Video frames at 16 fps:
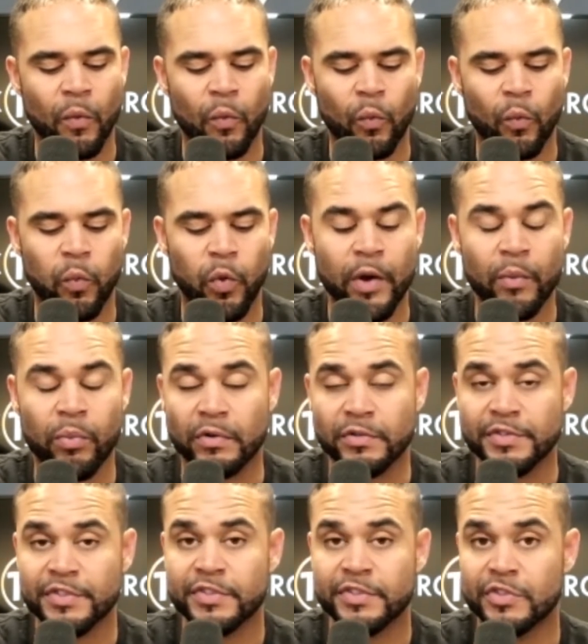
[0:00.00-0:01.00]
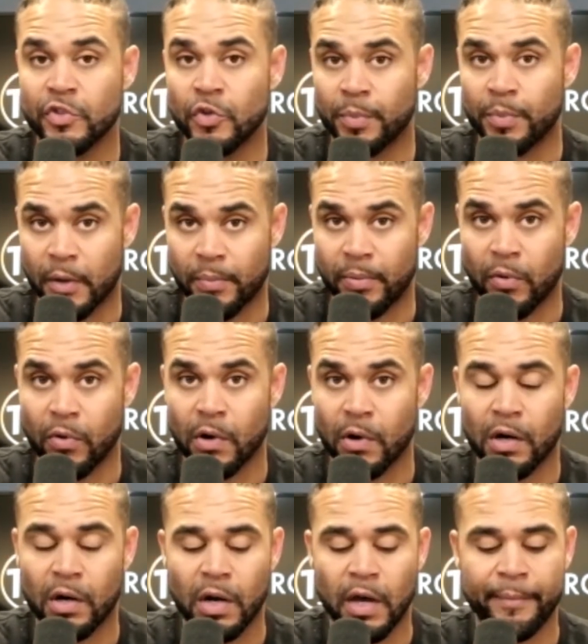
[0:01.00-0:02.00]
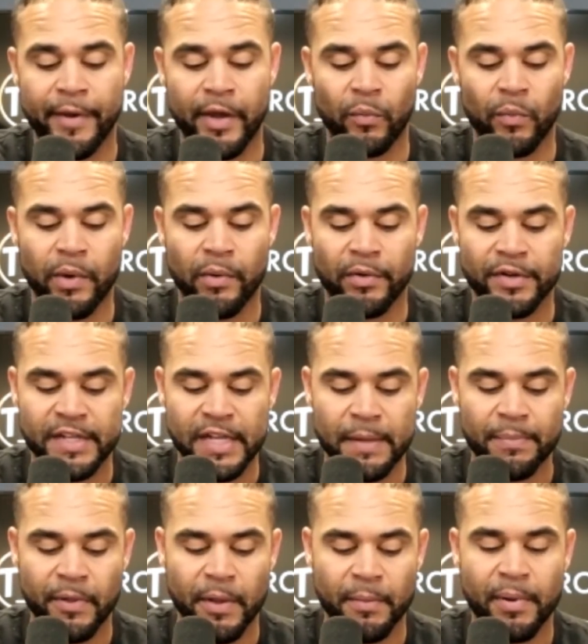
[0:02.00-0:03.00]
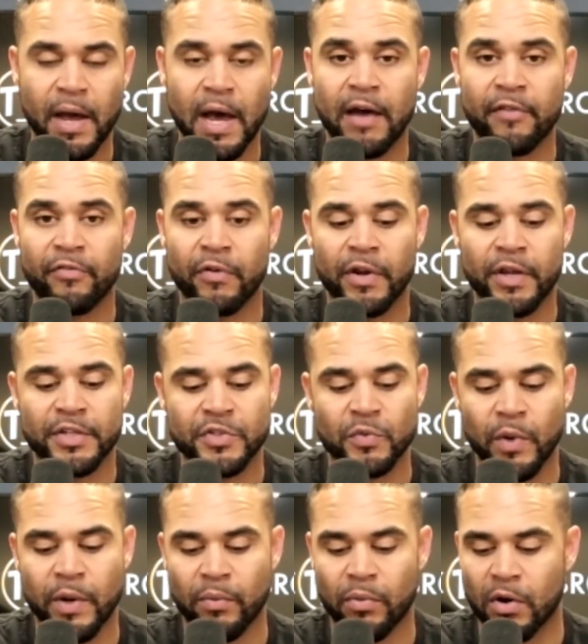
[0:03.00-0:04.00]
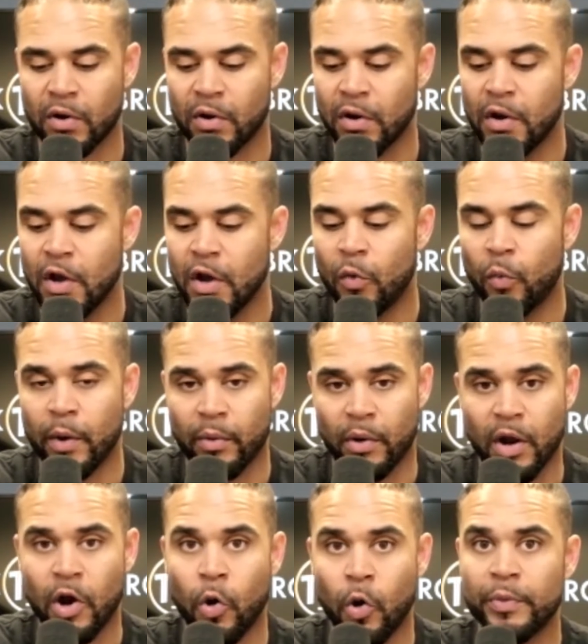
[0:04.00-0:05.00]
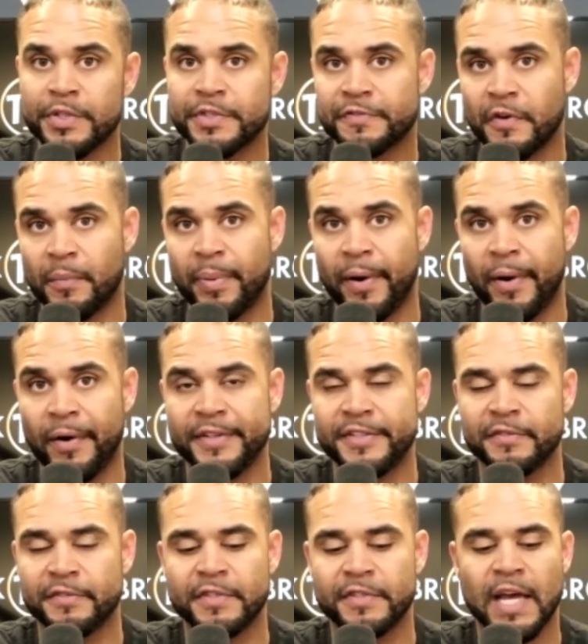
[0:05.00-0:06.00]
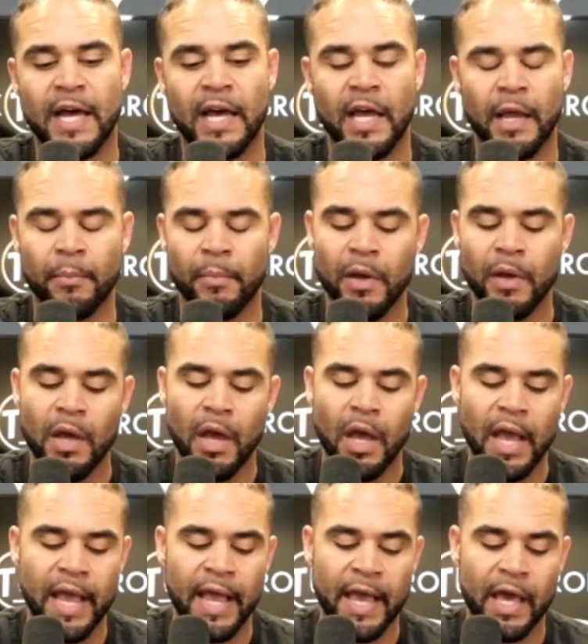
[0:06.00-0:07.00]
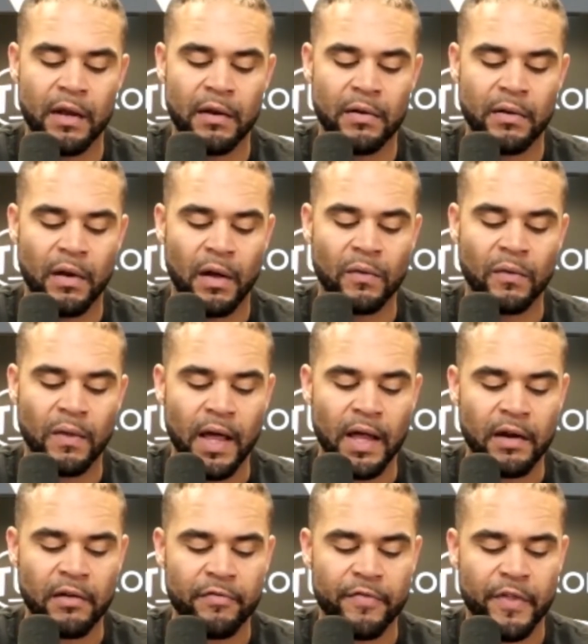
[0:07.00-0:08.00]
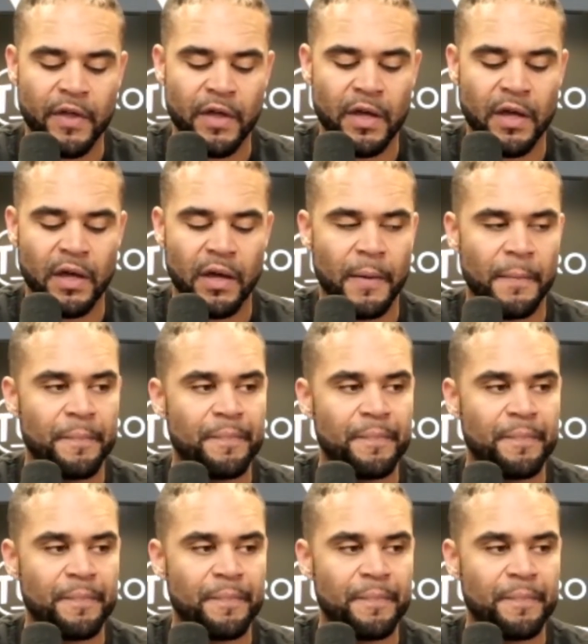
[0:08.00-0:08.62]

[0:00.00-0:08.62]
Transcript: we were super poor. I mean, we were deeply impoverished. We were homeless for periods of time, and a lot of the